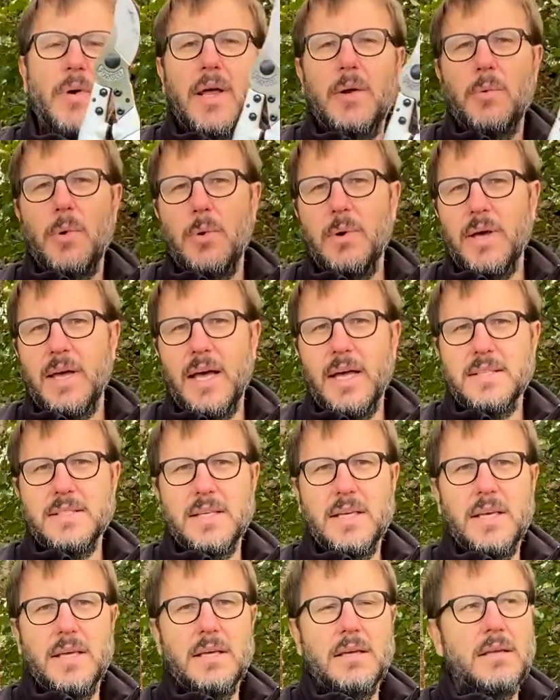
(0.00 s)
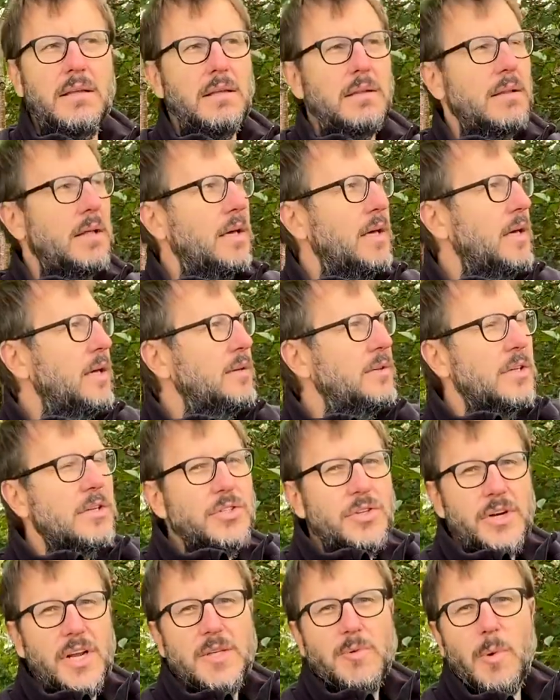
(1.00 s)
we were cutting the
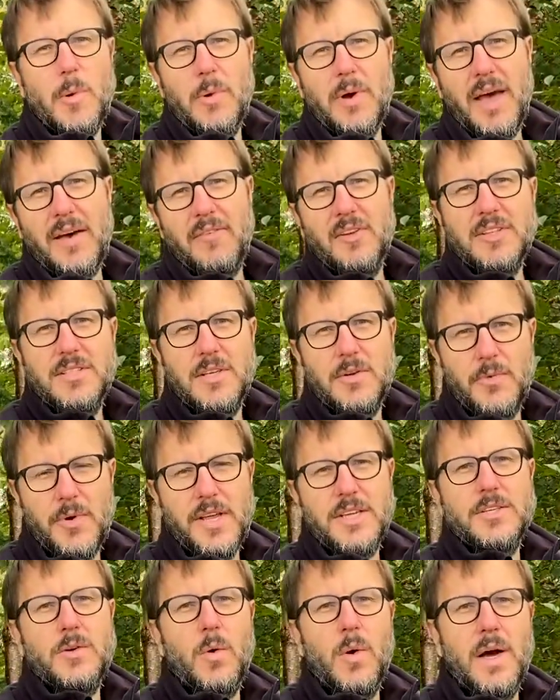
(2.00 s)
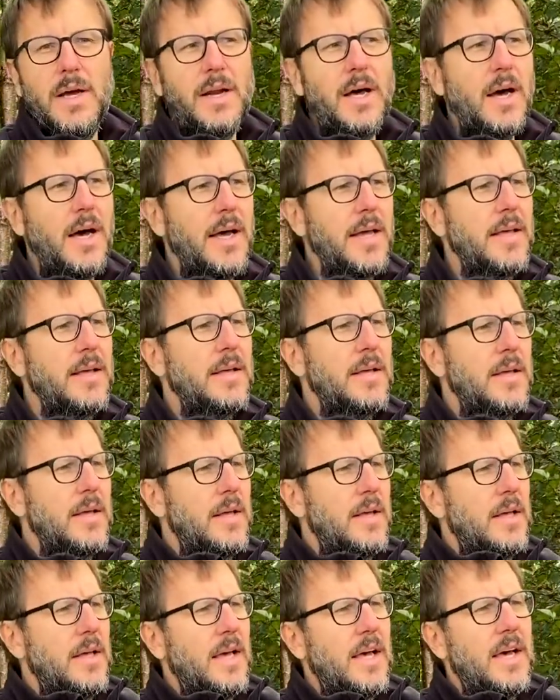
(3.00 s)
trees where we're having to reach quite high.
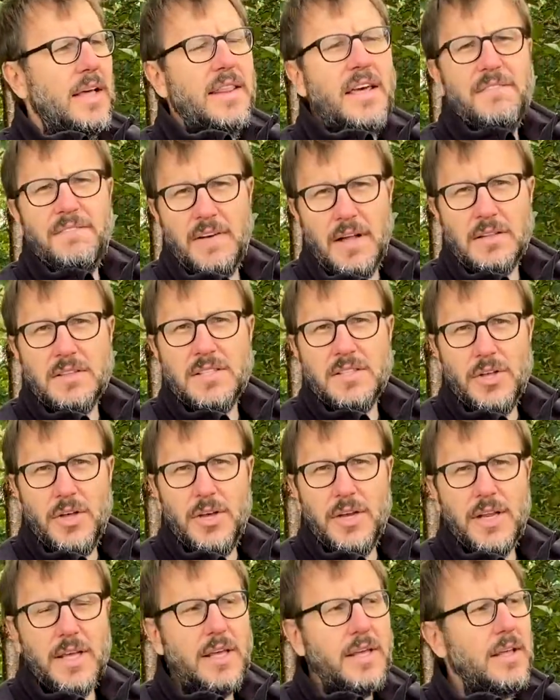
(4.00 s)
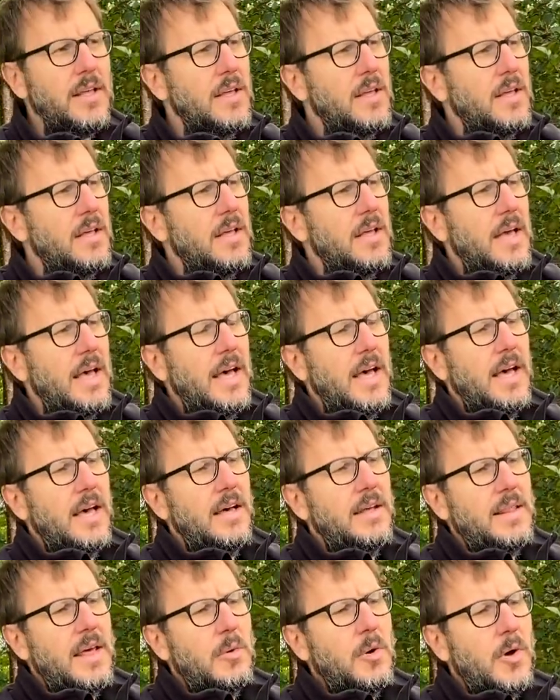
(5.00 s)
They felt sturdy,
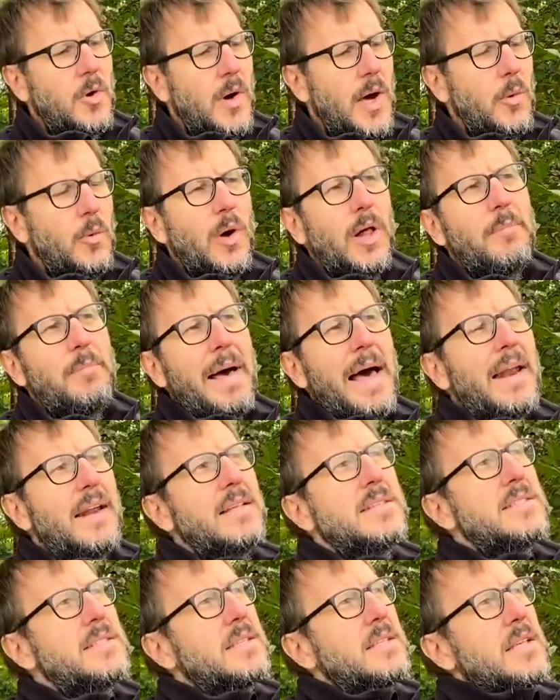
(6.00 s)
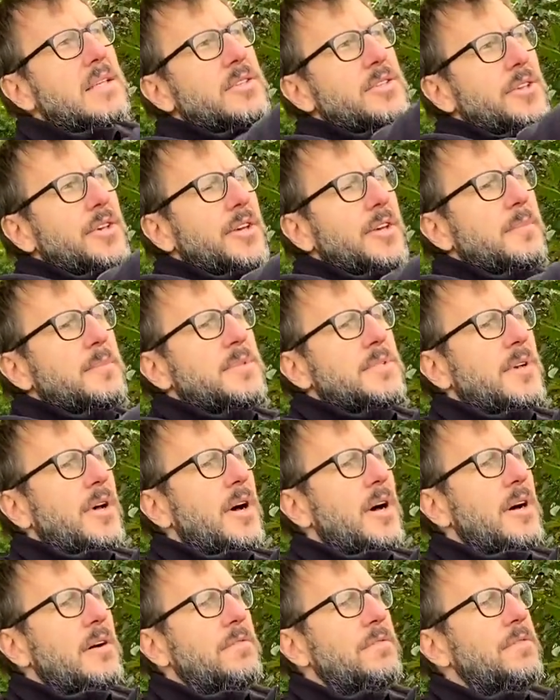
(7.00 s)
they were quite well balanced in terms
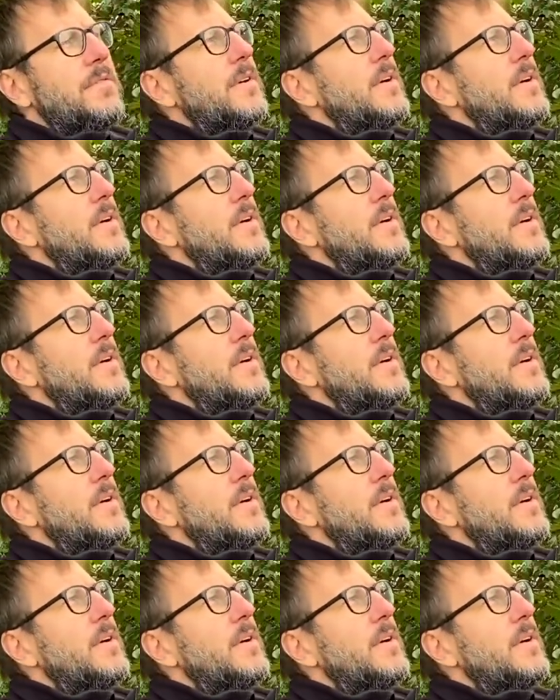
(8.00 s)
of